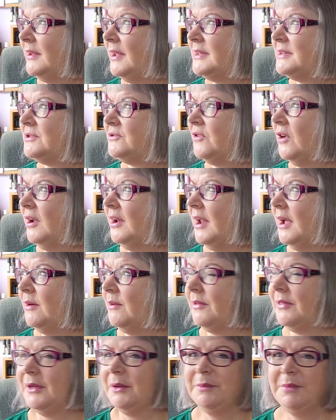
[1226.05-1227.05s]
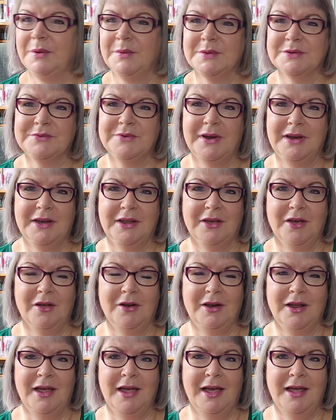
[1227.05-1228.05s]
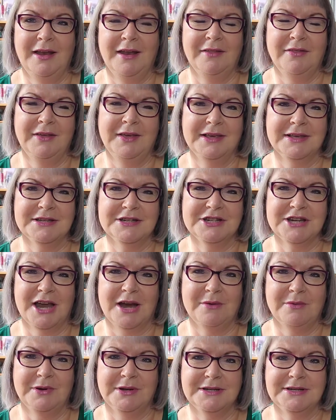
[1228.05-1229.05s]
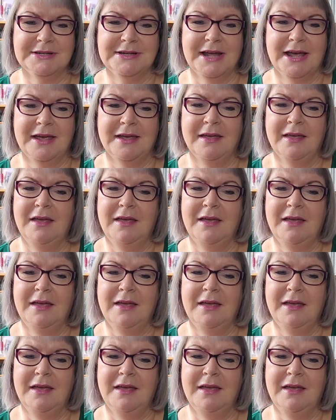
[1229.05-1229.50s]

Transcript: It's dry now, I think, but it was raining earlier, and I think it's showery today.